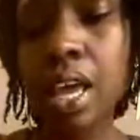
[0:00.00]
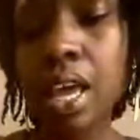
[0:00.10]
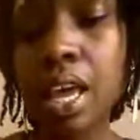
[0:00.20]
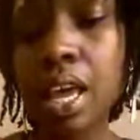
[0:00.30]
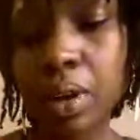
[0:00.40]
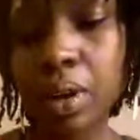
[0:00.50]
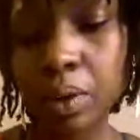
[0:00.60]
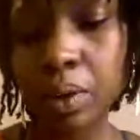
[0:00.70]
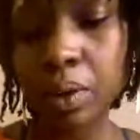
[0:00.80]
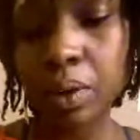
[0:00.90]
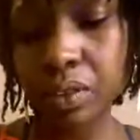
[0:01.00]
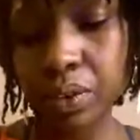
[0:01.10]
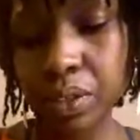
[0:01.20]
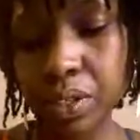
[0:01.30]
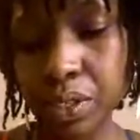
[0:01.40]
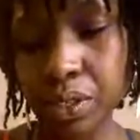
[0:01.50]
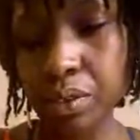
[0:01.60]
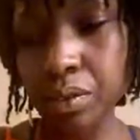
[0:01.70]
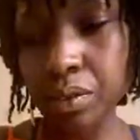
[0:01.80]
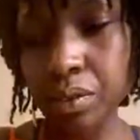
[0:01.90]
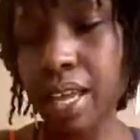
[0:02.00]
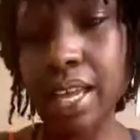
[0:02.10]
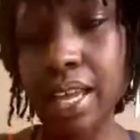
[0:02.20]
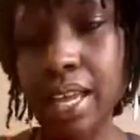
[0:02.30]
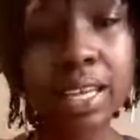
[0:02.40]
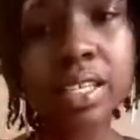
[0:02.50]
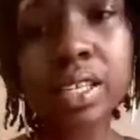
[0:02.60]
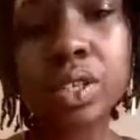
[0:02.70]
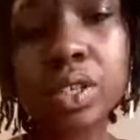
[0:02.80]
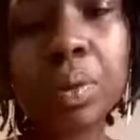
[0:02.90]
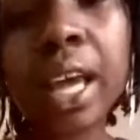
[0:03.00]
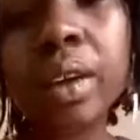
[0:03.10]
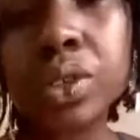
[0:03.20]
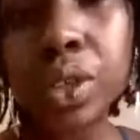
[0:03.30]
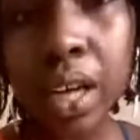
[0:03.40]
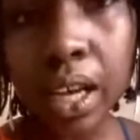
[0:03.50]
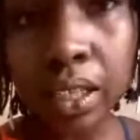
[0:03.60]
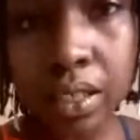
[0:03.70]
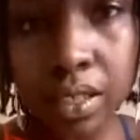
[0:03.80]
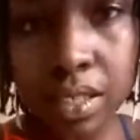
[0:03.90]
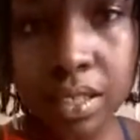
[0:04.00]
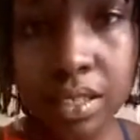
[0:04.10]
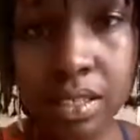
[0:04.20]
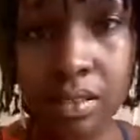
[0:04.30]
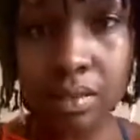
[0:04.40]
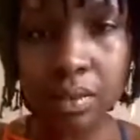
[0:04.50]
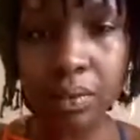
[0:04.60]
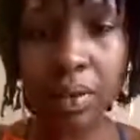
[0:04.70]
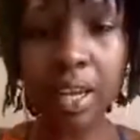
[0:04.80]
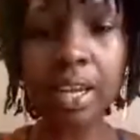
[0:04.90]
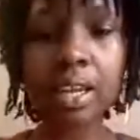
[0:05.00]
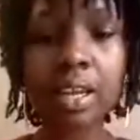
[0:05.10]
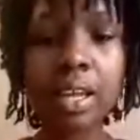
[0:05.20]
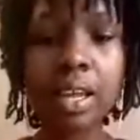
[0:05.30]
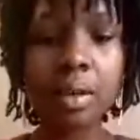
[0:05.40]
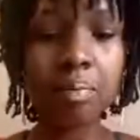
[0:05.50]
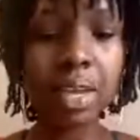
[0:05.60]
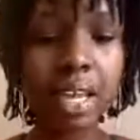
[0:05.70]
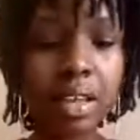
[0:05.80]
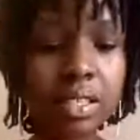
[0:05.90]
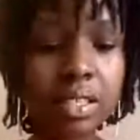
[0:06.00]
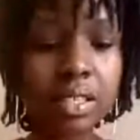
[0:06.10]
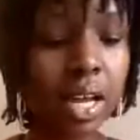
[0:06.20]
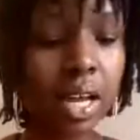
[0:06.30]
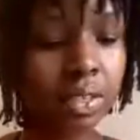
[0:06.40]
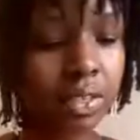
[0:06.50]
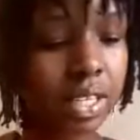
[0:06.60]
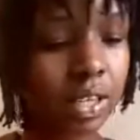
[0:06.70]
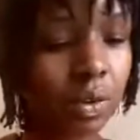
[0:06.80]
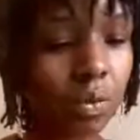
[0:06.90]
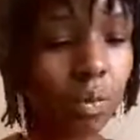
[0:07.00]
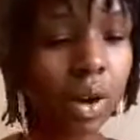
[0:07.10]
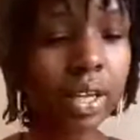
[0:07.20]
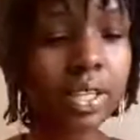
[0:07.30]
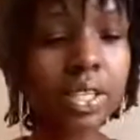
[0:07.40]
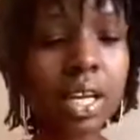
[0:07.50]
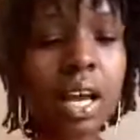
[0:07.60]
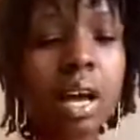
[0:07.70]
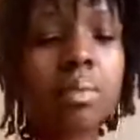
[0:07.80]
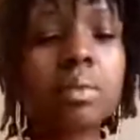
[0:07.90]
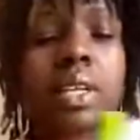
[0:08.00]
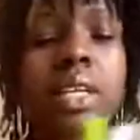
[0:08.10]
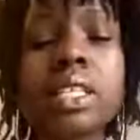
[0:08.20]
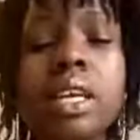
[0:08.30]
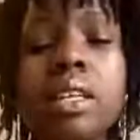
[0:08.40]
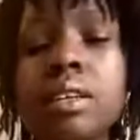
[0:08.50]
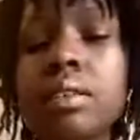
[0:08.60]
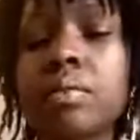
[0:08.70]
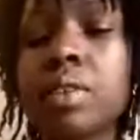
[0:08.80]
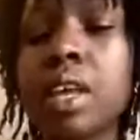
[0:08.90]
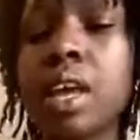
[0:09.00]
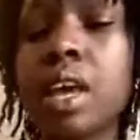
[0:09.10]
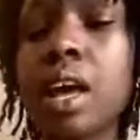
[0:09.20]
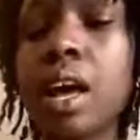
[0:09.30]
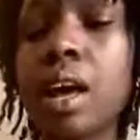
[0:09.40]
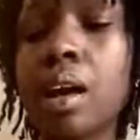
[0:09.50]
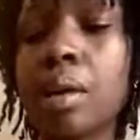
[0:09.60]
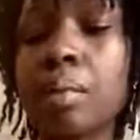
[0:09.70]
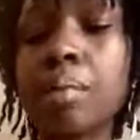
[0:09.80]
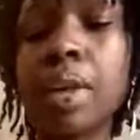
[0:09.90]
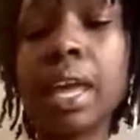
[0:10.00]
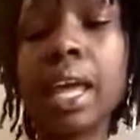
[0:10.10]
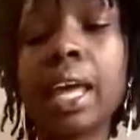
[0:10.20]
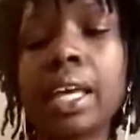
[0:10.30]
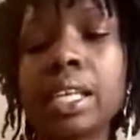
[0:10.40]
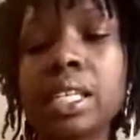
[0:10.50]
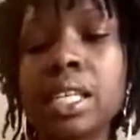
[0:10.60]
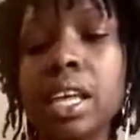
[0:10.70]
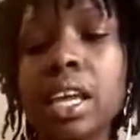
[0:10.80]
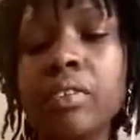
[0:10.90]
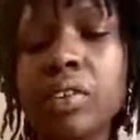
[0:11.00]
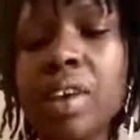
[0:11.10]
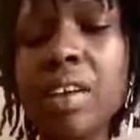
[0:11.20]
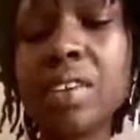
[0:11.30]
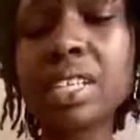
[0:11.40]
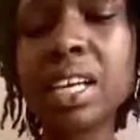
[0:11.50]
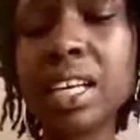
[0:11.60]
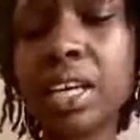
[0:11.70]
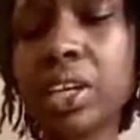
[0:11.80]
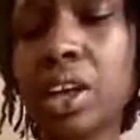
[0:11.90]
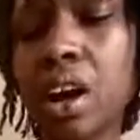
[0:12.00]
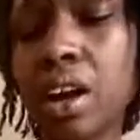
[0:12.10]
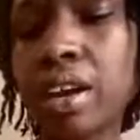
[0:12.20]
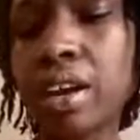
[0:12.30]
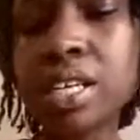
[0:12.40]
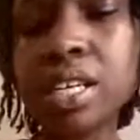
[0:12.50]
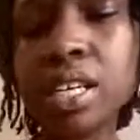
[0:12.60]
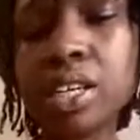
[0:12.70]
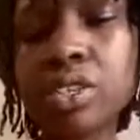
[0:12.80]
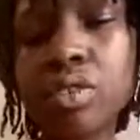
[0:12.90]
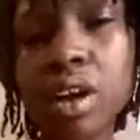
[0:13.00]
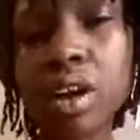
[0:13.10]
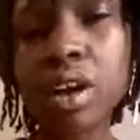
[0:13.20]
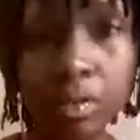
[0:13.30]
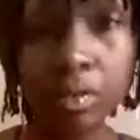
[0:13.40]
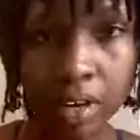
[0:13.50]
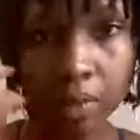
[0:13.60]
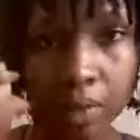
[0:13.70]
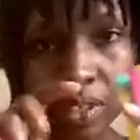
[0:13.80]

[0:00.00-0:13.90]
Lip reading: what I would love for you to do is pick out your colors. Okay, pick out some colors that you want to complement each other. And if you've ever done a yarn drawing around the